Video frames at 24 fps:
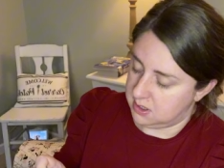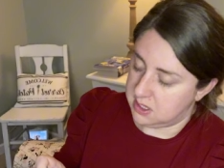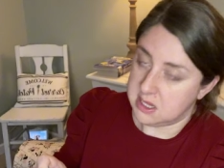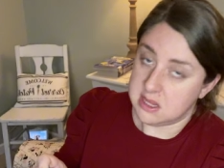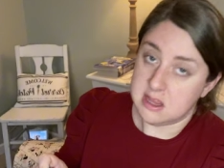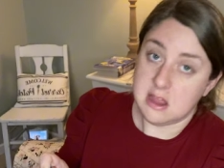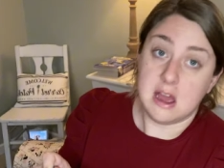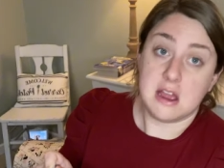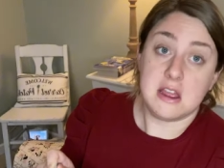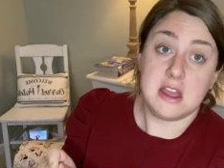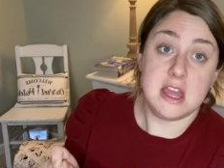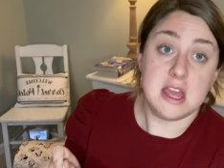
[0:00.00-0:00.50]

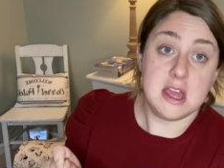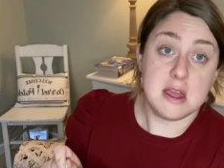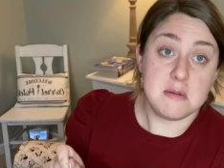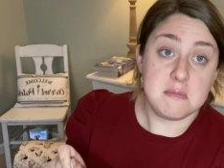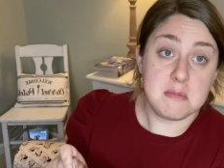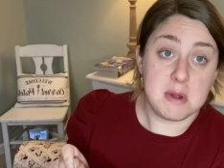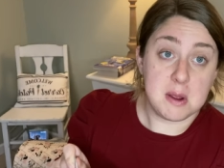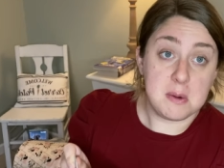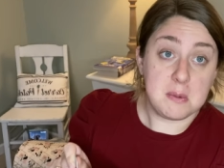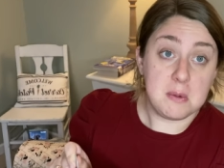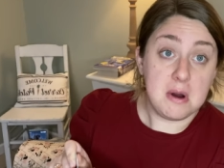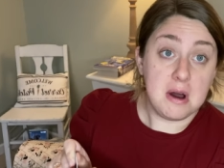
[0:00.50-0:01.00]
yucky in my
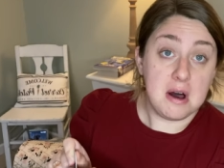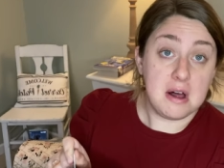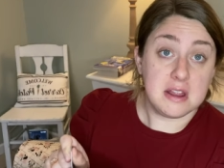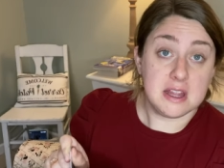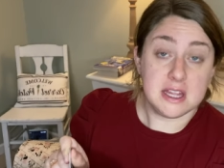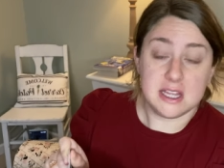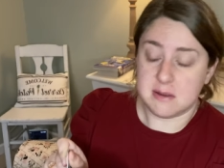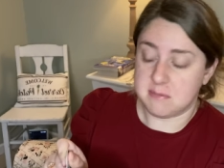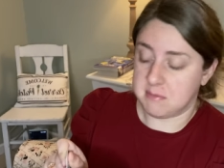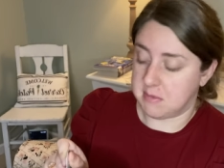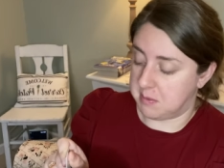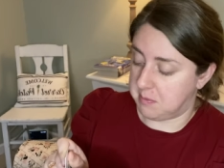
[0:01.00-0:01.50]
wallet,
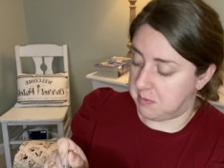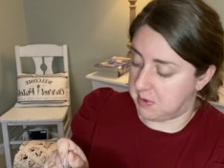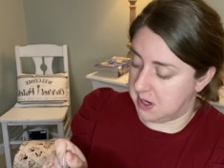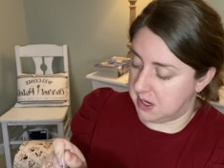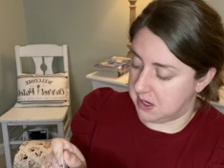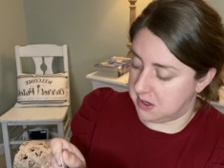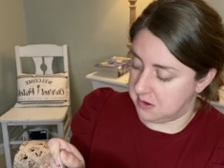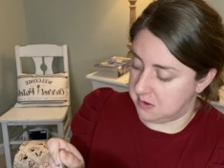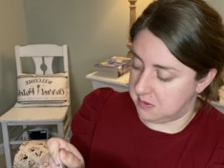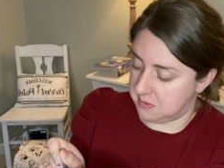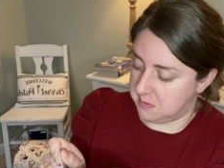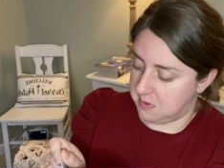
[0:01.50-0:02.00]
my
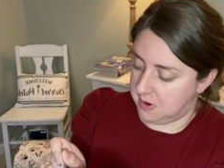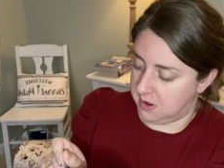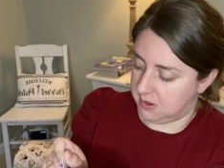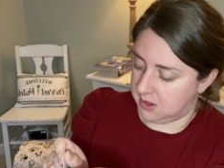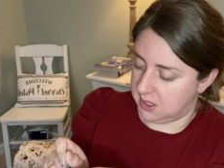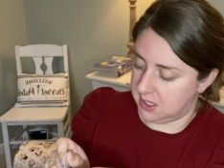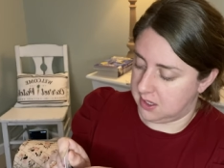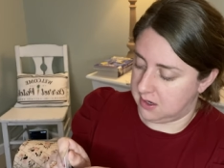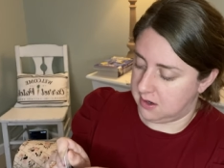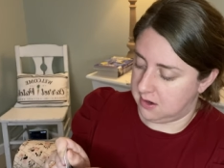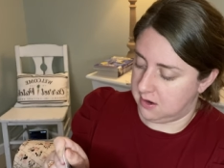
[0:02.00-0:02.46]
brand new wallet.